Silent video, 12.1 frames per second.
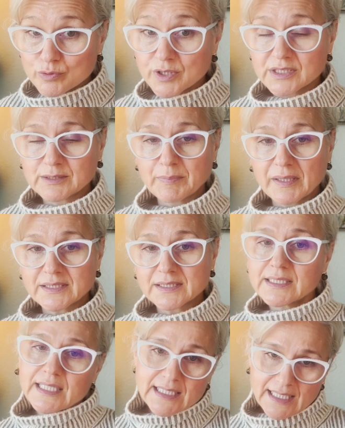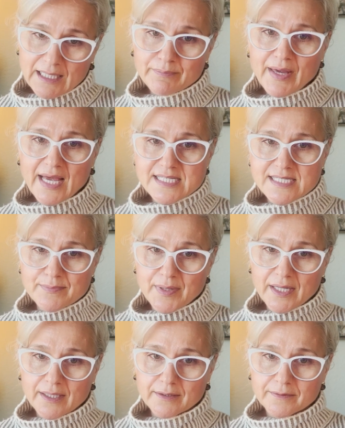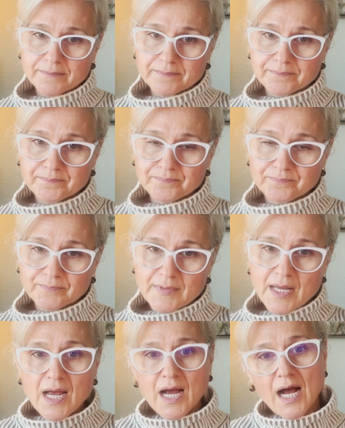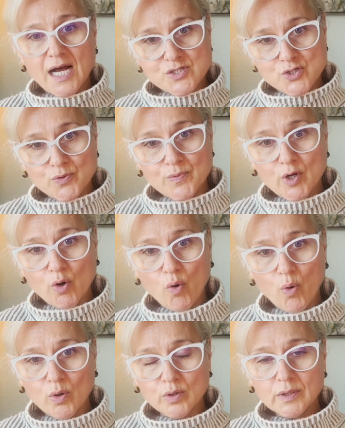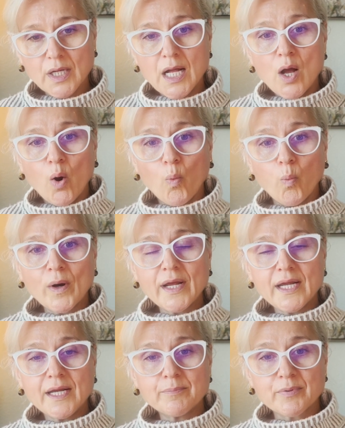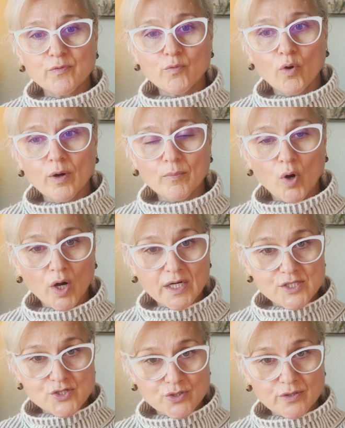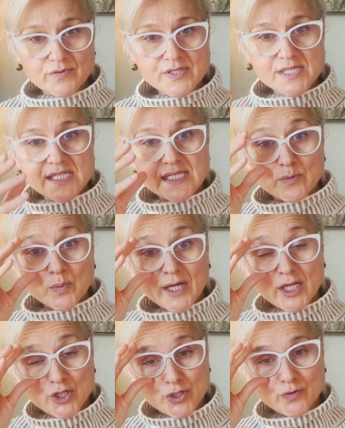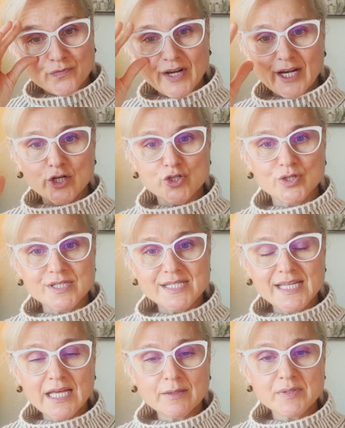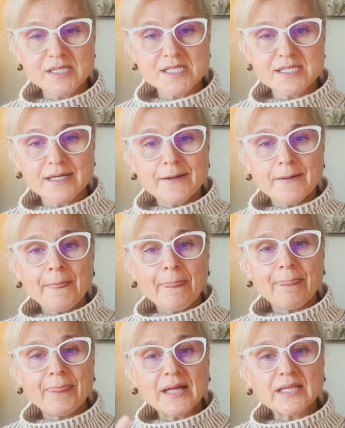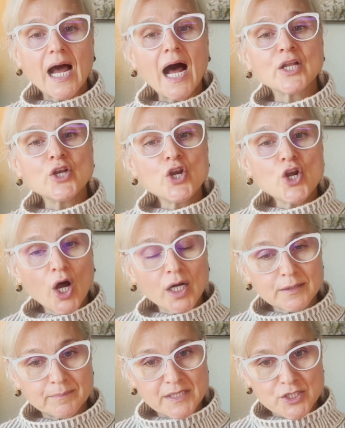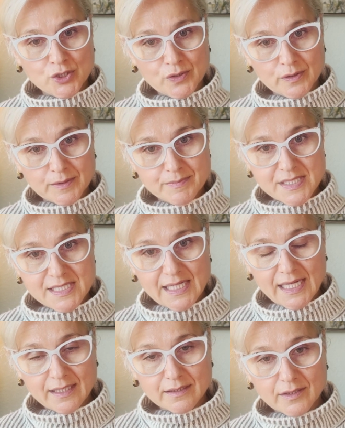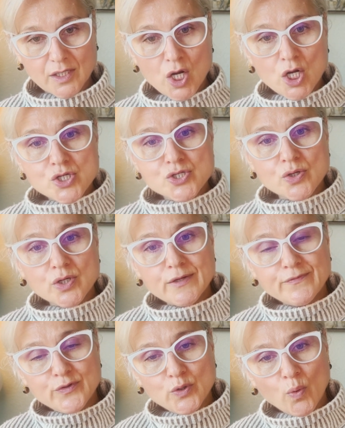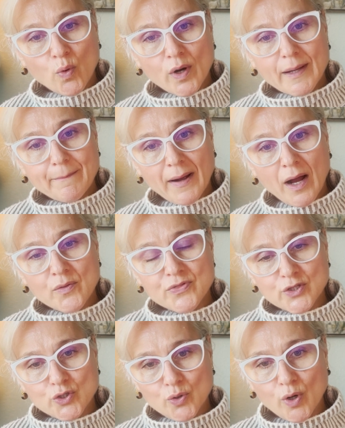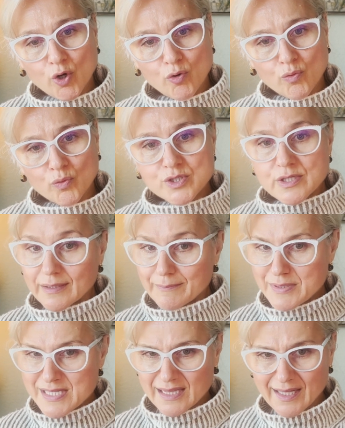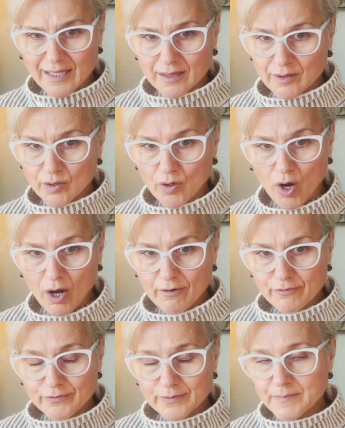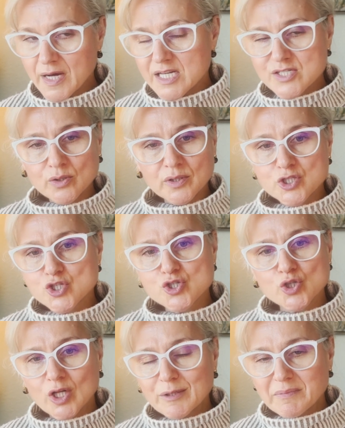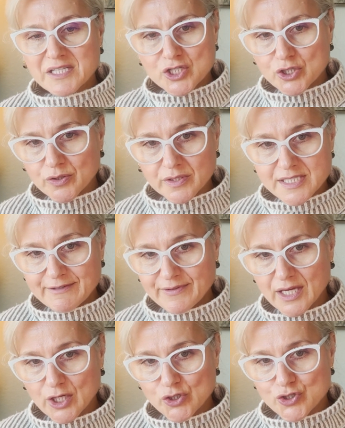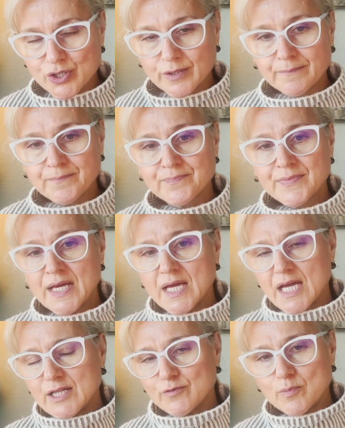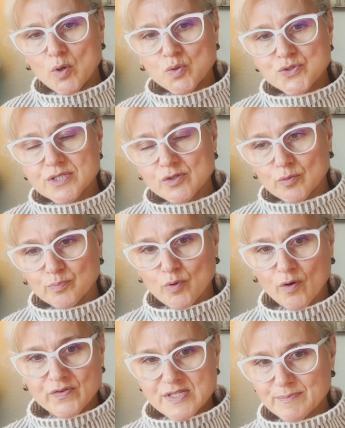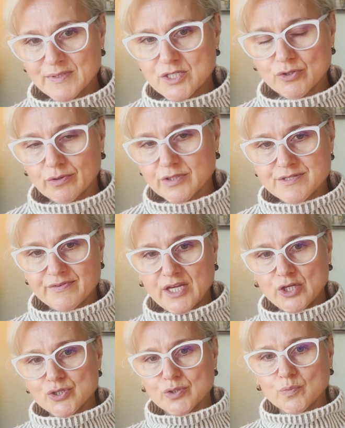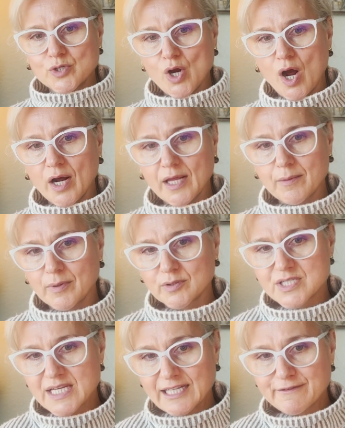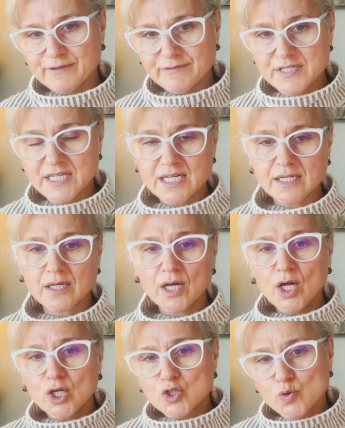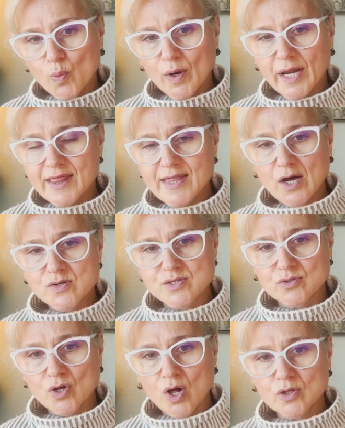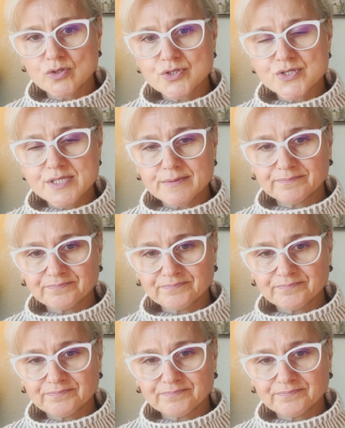expense. It can be estimated. As you recall, we perform audit services and we issue financial statements that are not materially misstated. So if your amount that you accrue is going to be slightly off, as long as it's not material deviation, and for most nonprofits, material deviation, we're talking about $10, $15, $20,000,